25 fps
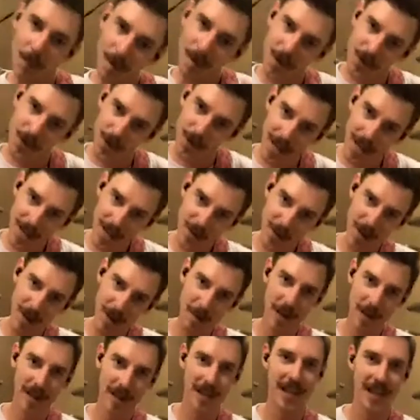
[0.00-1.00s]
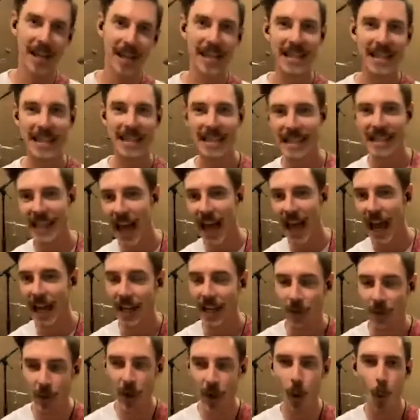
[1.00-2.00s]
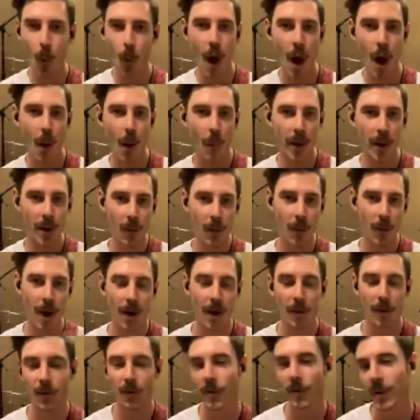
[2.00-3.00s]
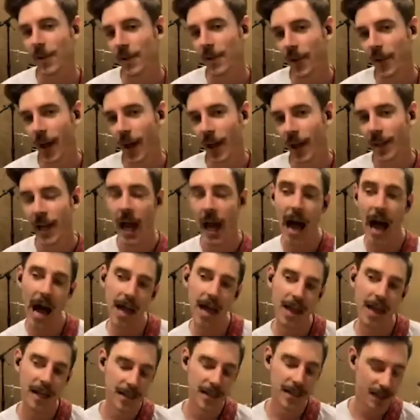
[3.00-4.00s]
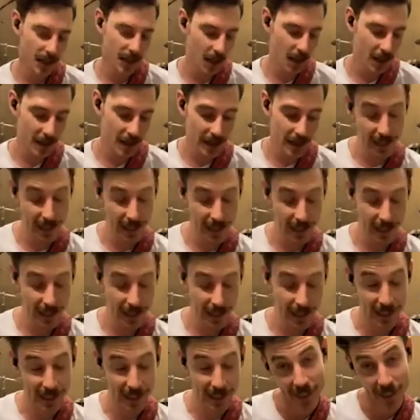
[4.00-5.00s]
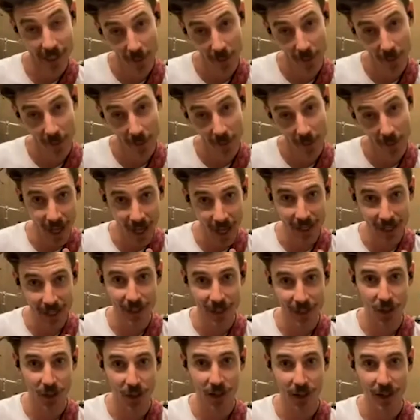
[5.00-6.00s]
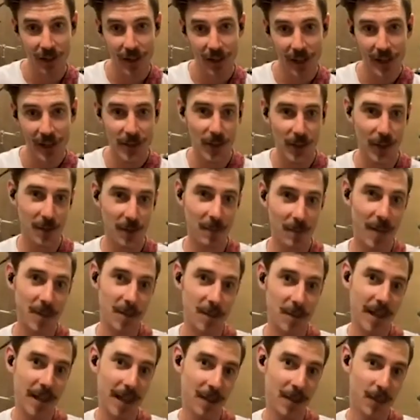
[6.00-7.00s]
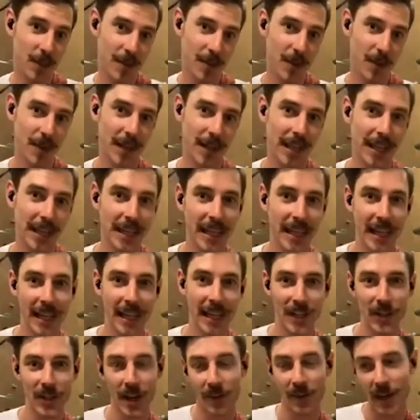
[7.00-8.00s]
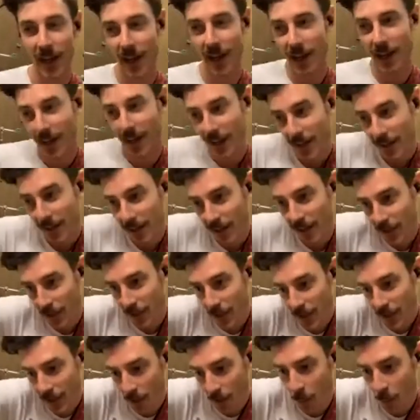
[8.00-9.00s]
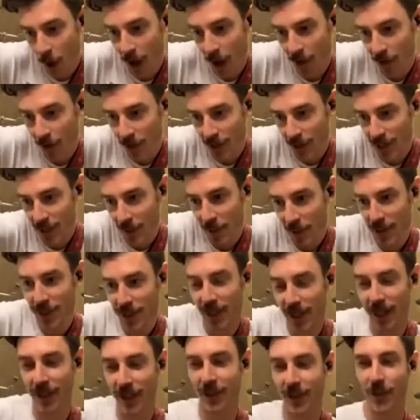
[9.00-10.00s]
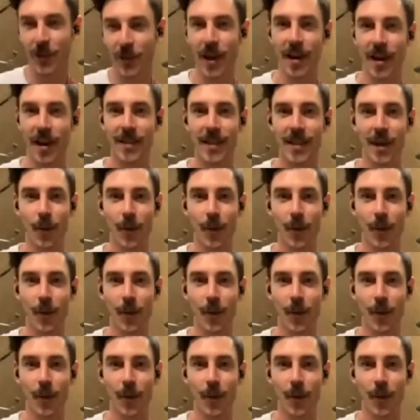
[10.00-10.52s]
So that's what I mean. A lot of sliding, wow, really fun. I like to call it like slip and slide guitar. So it reminds me of like when you were like a kid and you have that the water, the slip and slide on the ground. It's like